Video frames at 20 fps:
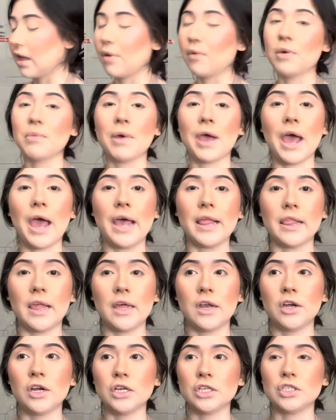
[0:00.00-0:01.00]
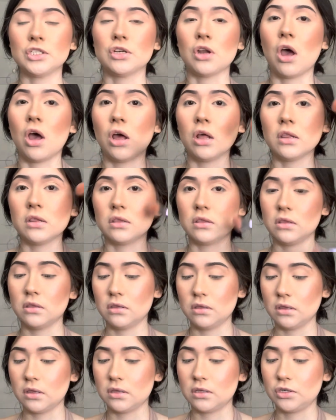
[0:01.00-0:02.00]
way my highlighter is not
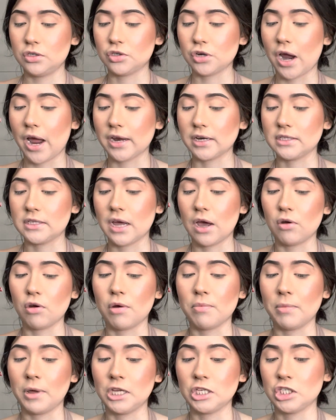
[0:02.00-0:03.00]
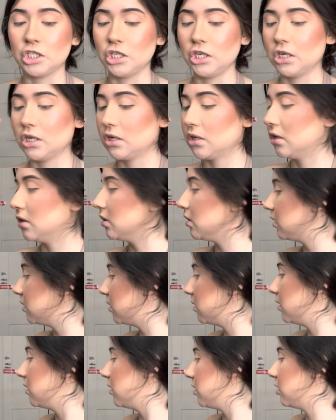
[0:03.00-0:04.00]
dragged down on my cheek
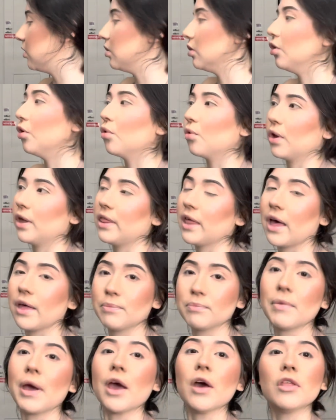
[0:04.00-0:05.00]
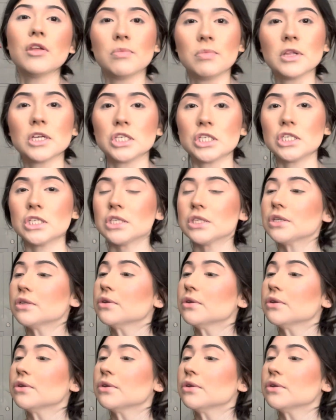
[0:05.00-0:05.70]
the way that my other blush is.